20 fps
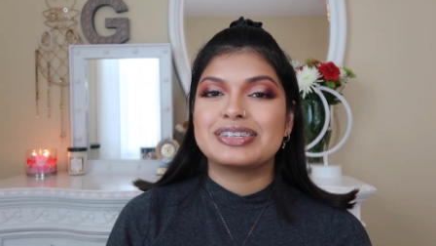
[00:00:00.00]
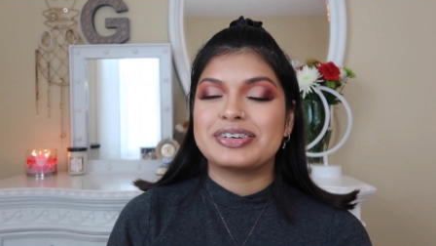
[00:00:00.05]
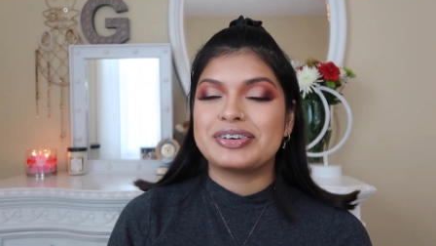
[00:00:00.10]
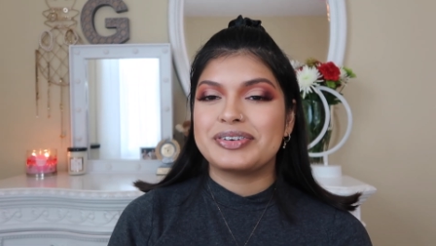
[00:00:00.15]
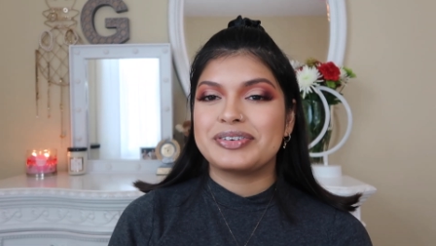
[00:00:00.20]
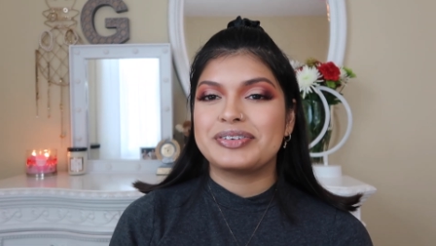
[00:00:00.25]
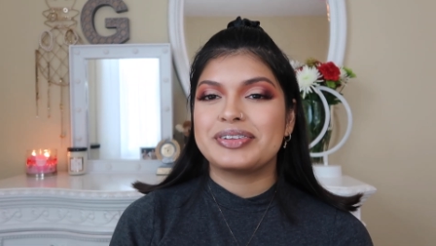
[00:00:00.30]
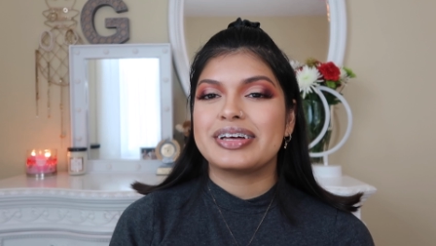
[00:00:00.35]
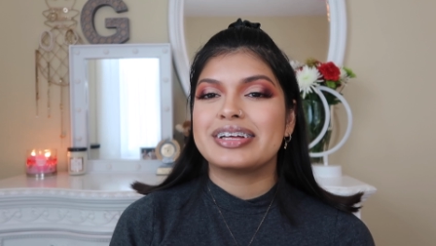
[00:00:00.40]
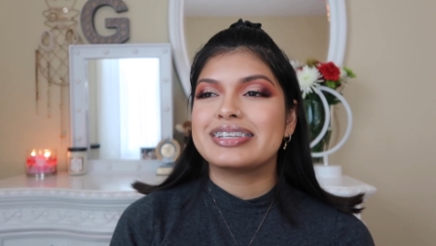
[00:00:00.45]

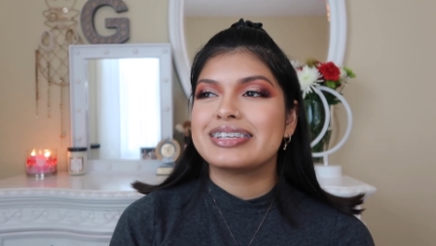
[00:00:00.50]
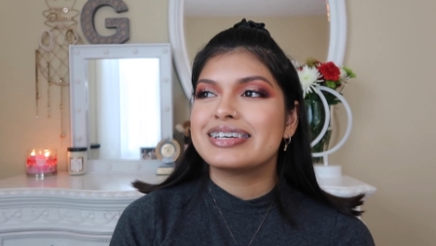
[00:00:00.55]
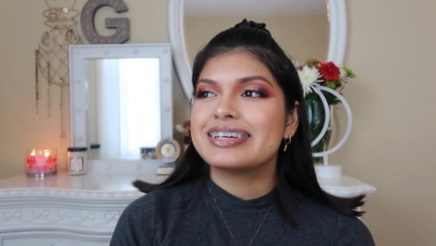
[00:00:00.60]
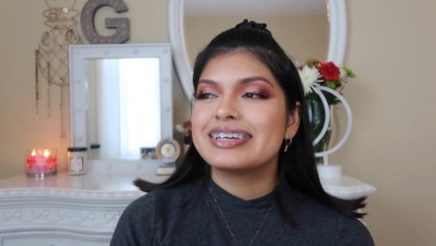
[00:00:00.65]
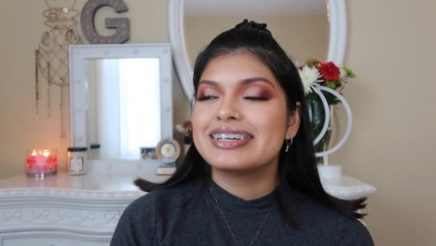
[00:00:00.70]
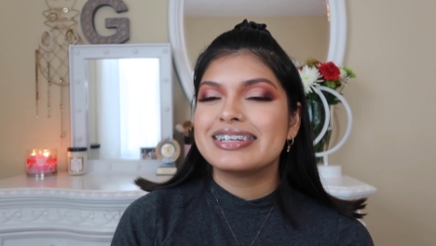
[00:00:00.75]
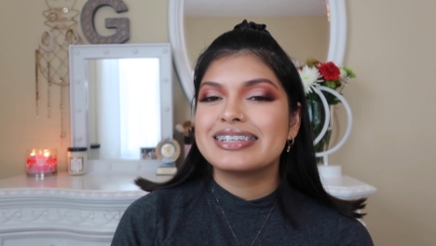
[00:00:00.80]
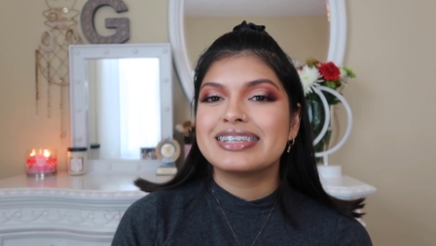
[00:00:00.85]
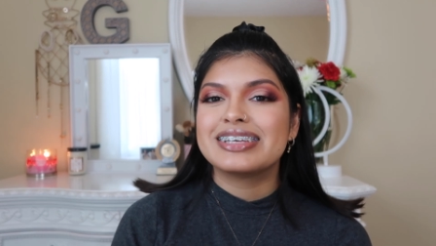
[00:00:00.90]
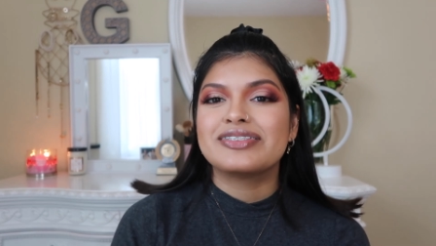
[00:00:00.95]
so that's
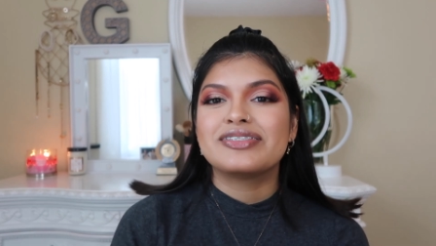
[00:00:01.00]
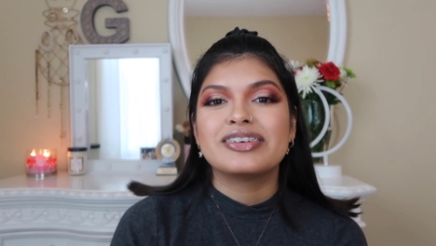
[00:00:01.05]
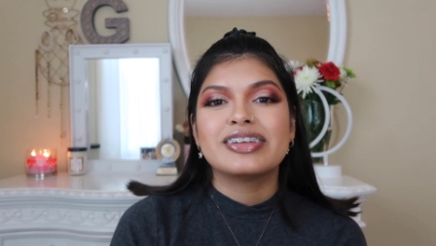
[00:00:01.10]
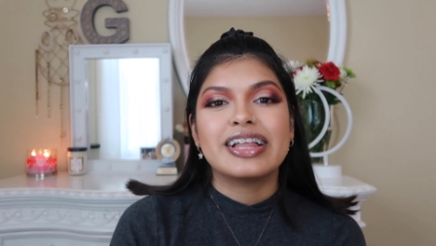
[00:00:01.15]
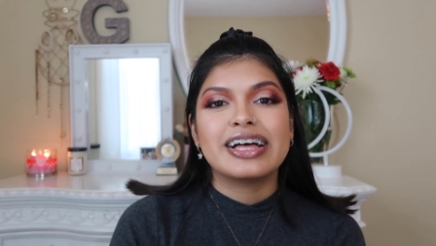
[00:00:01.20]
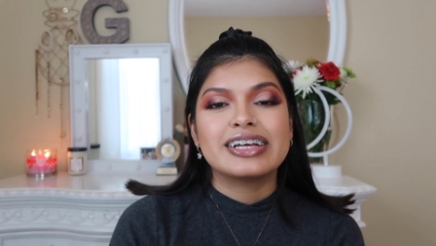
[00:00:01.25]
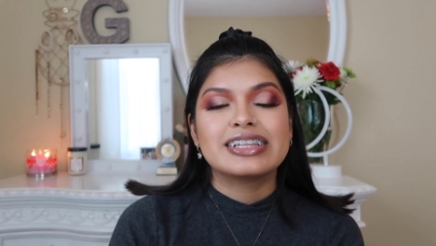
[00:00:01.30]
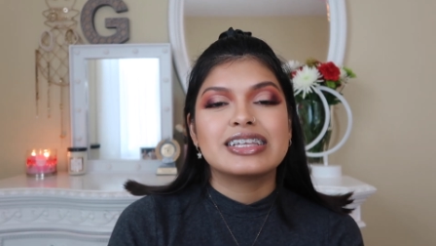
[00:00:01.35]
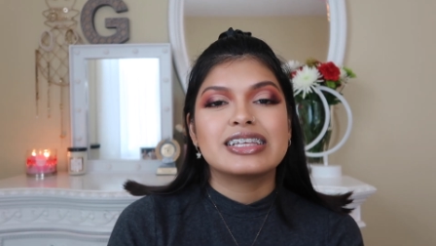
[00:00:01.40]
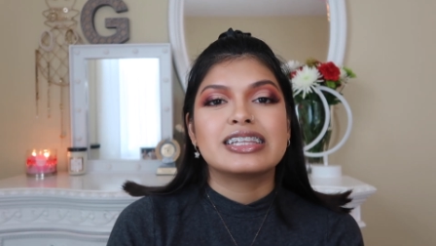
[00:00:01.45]
it. If you
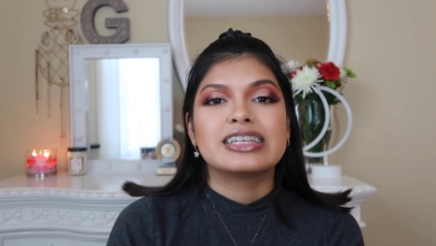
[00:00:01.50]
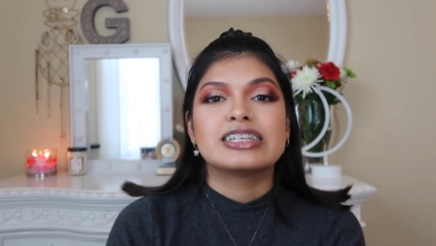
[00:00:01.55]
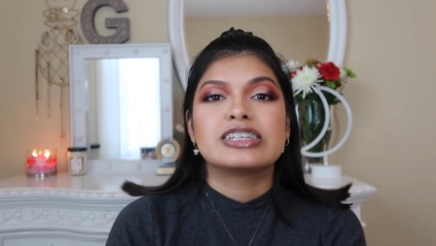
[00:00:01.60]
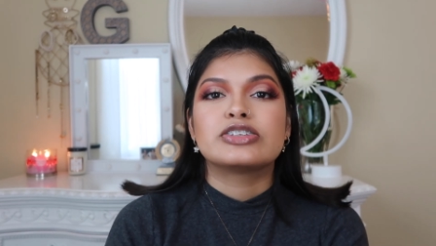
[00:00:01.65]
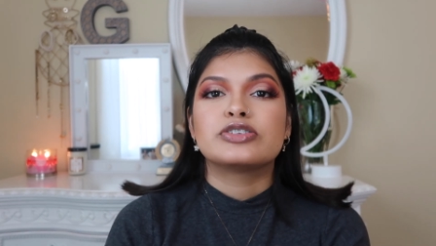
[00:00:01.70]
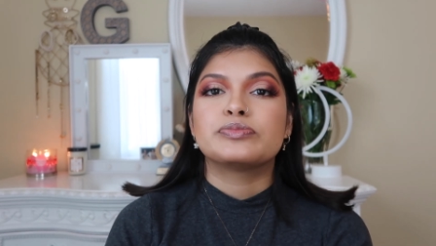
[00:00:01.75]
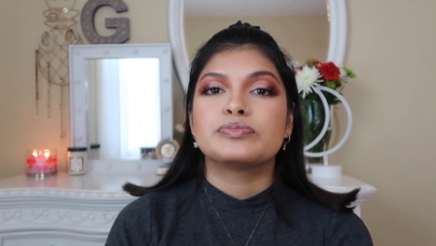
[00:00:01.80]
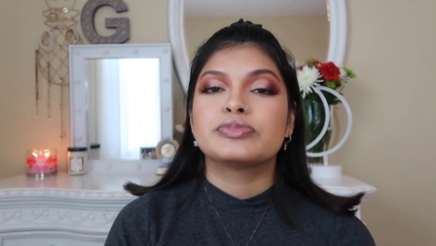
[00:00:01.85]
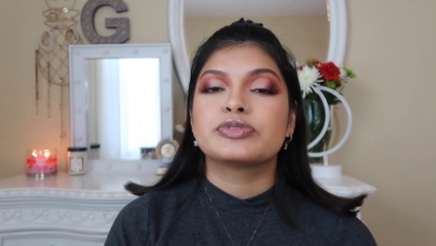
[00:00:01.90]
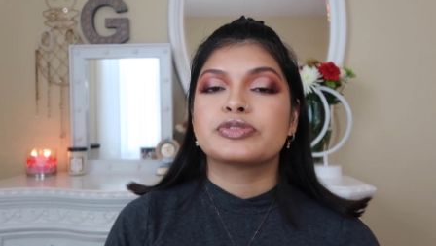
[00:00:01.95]
liked it,
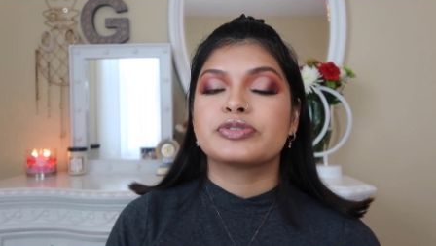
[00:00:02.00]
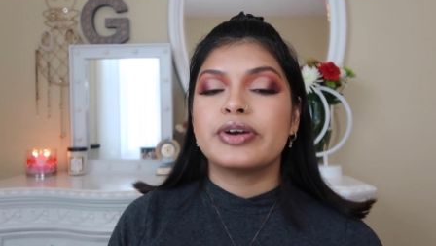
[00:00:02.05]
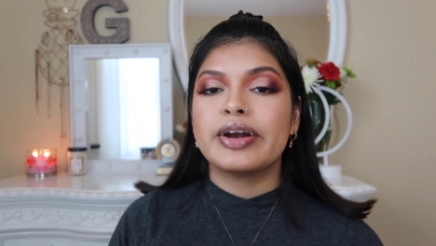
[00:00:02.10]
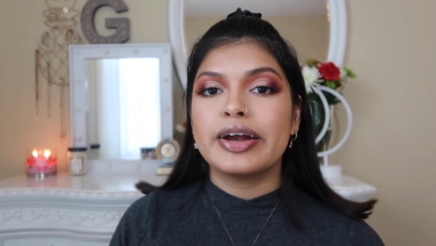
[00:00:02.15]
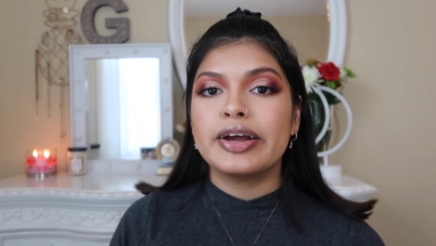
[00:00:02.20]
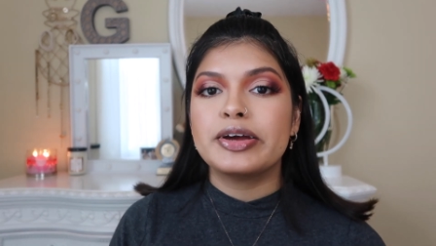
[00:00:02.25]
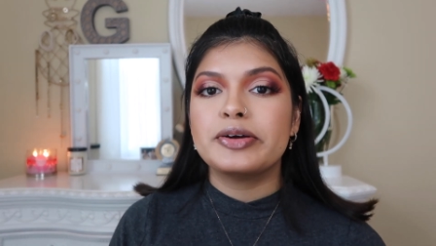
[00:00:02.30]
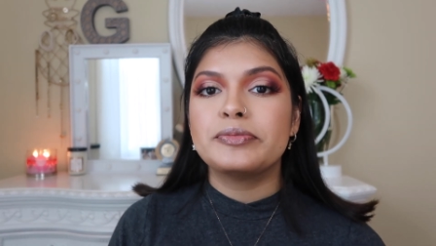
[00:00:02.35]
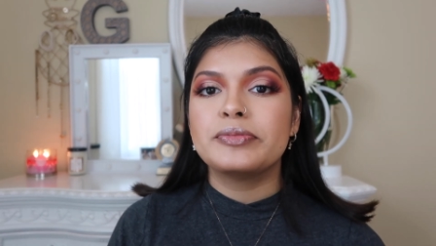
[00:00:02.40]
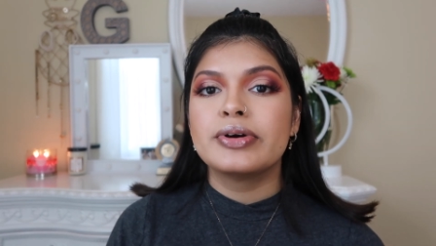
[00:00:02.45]
then
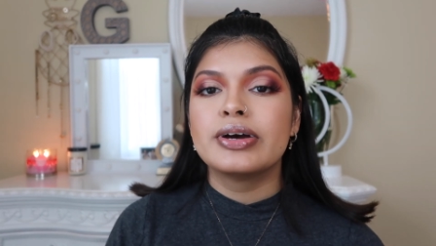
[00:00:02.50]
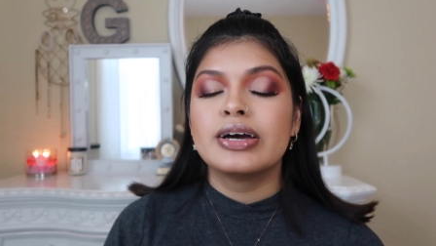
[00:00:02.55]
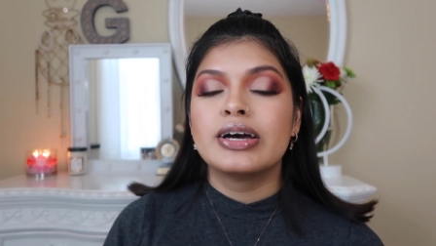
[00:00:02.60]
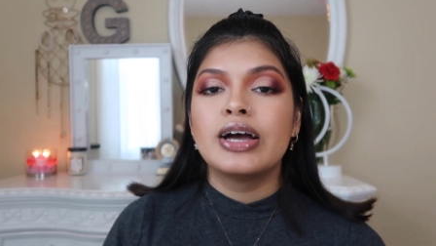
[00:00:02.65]
subscribe.